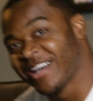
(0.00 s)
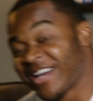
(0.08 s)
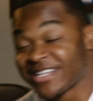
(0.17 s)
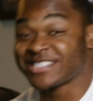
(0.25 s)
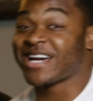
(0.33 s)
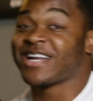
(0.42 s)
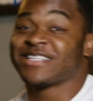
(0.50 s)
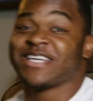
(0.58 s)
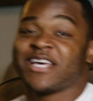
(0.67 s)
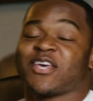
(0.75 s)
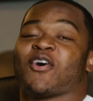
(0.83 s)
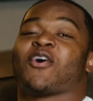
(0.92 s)
I decided to
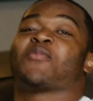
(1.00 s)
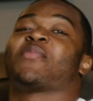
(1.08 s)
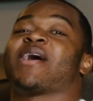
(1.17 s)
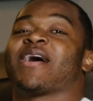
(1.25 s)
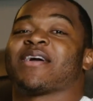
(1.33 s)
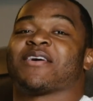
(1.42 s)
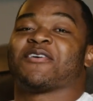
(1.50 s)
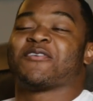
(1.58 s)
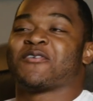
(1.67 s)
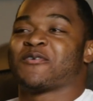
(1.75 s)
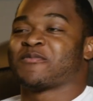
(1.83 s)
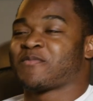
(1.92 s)
take y'all back.
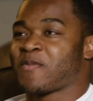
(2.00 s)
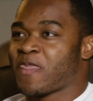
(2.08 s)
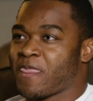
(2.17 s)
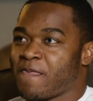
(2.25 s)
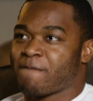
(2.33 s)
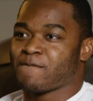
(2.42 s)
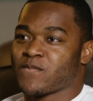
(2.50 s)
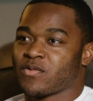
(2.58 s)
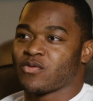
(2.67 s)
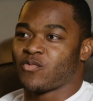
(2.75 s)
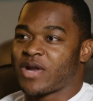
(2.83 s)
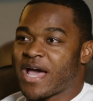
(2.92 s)

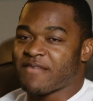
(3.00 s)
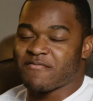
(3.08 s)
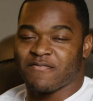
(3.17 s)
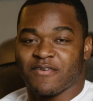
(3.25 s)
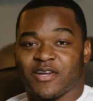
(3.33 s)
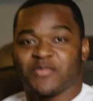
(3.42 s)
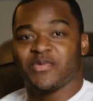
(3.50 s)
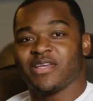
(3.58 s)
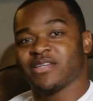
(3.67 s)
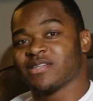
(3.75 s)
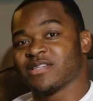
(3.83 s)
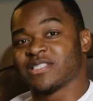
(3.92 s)
What I have in front of me